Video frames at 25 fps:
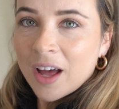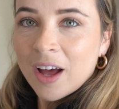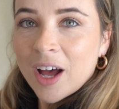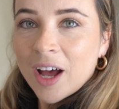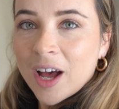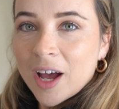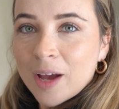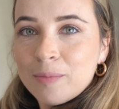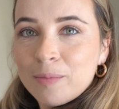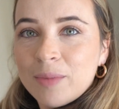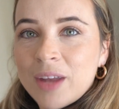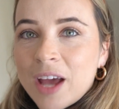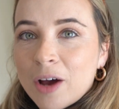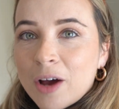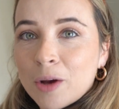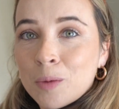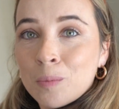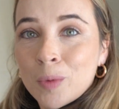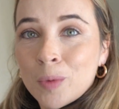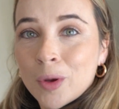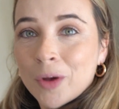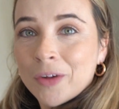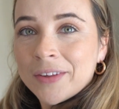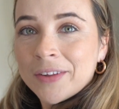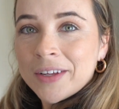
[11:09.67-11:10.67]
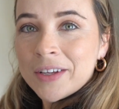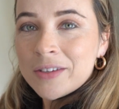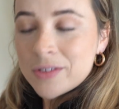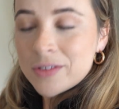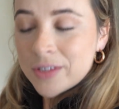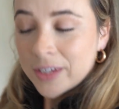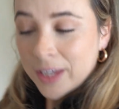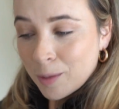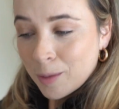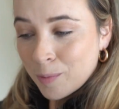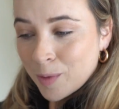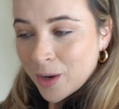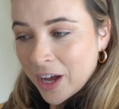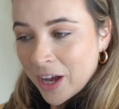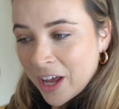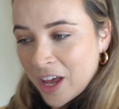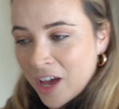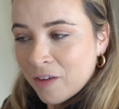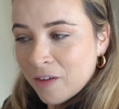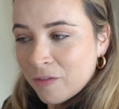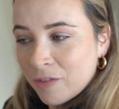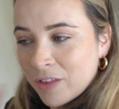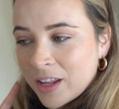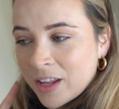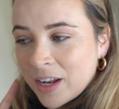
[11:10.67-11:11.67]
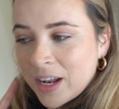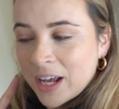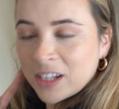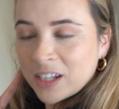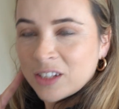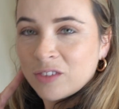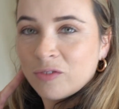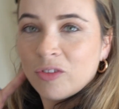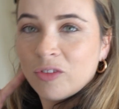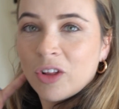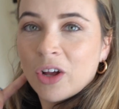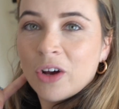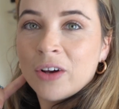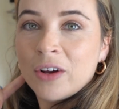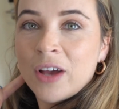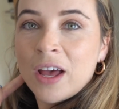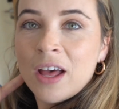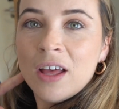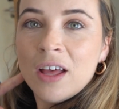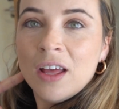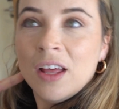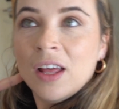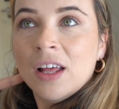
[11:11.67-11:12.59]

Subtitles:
I'm now in Berlin, so keep an eye out for the next vlog.